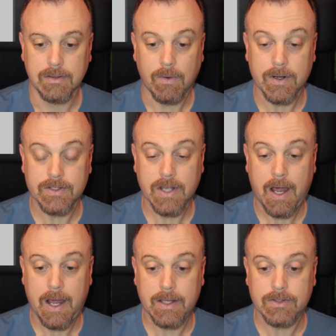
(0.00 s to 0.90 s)
Or his
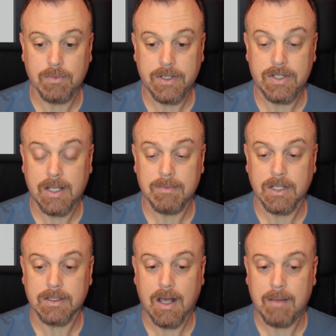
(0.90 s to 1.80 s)
eyes, which seemed
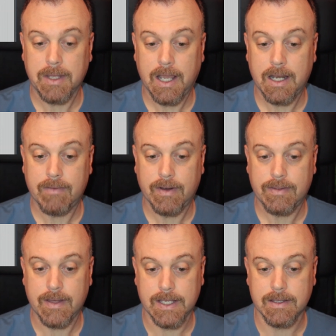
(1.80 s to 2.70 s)
to dominate
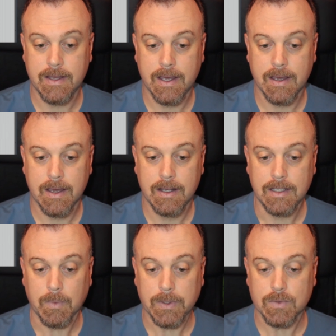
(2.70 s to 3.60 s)
everything.
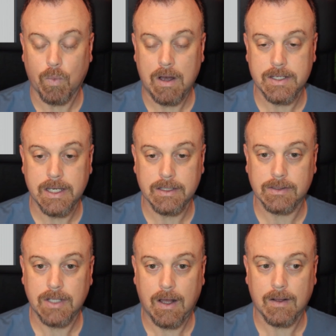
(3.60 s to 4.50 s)
He was
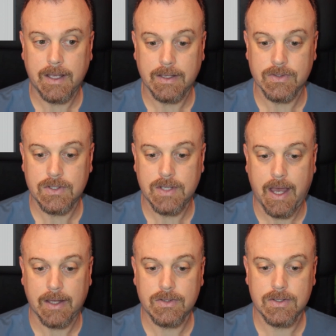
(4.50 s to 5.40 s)
walking, talking
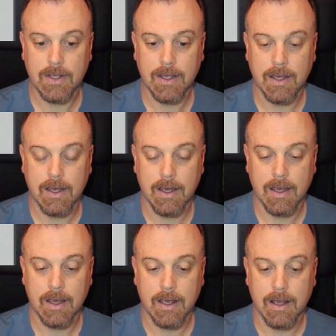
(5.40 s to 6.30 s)
sex.
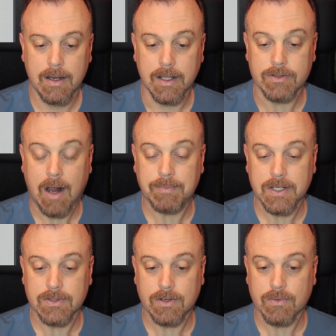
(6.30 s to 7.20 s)
He dropped
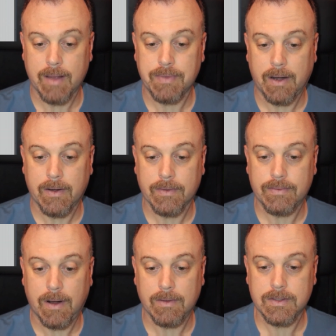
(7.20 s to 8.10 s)
his grip on her
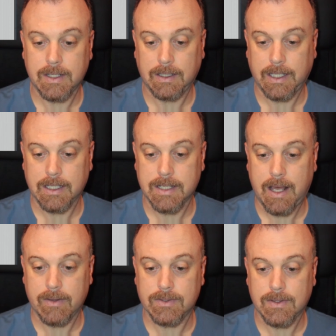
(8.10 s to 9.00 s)
throat and leaned
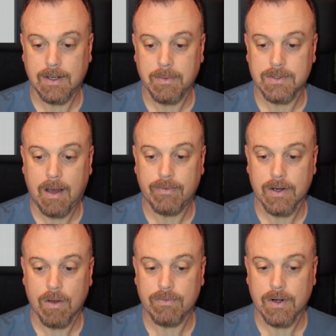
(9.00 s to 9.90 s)
down so that he was
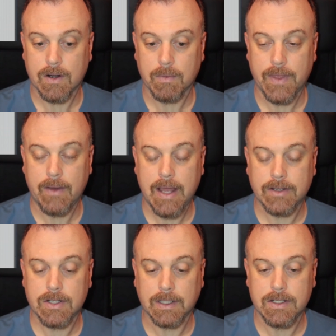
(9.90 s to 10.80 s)
hovering over her without
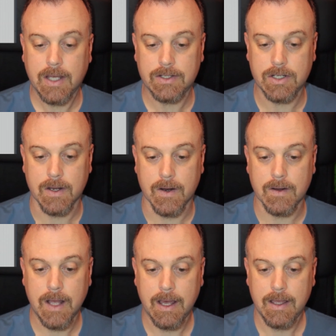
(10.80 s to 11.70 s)
actually touching
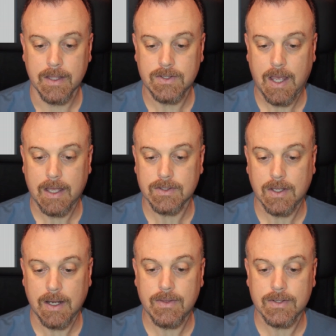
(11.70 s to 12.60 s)
her, his hands
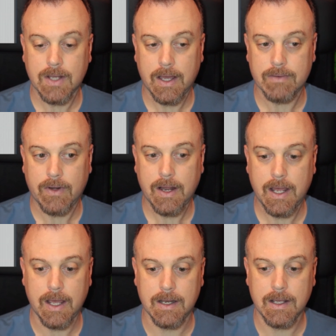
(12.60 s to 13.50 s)
on either side of her
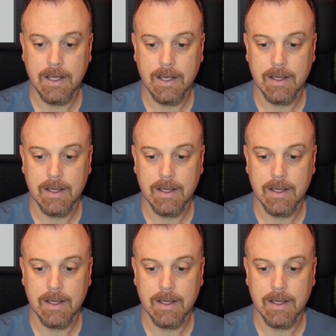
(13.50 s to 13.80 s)
head.